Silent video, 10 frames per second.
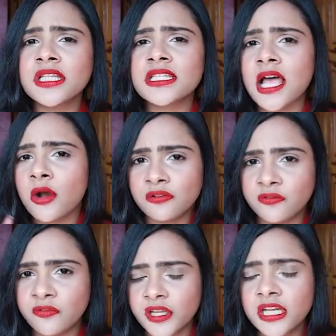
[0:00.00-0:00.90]
this
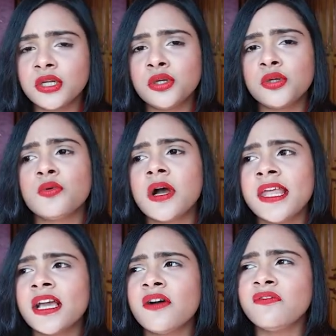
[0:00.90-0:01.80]
outfit to
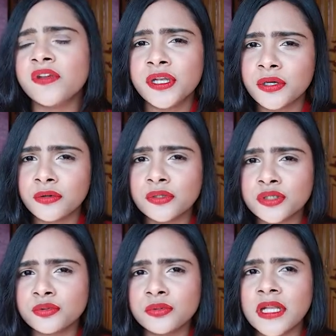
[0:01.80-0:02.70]
like a video
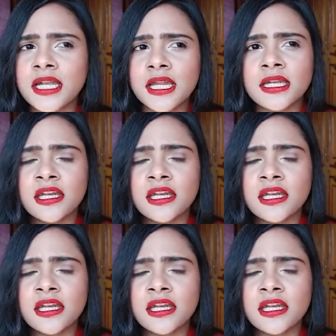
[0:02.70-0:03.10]
shoot that I